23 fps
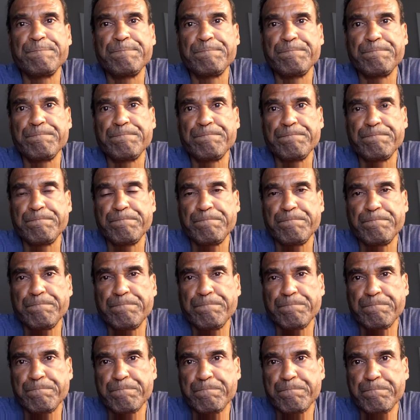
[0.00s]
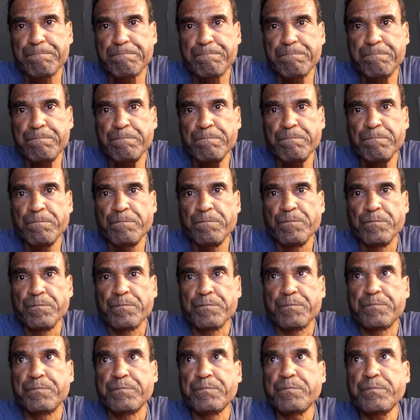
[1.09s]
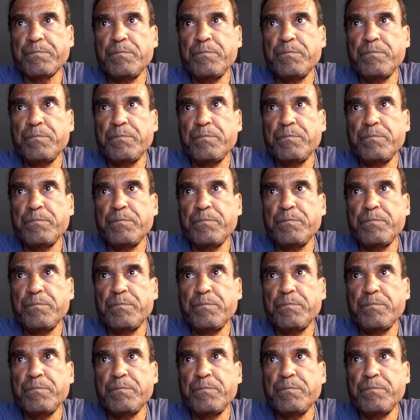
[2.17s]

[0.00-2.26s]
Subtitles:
Nobody speaks.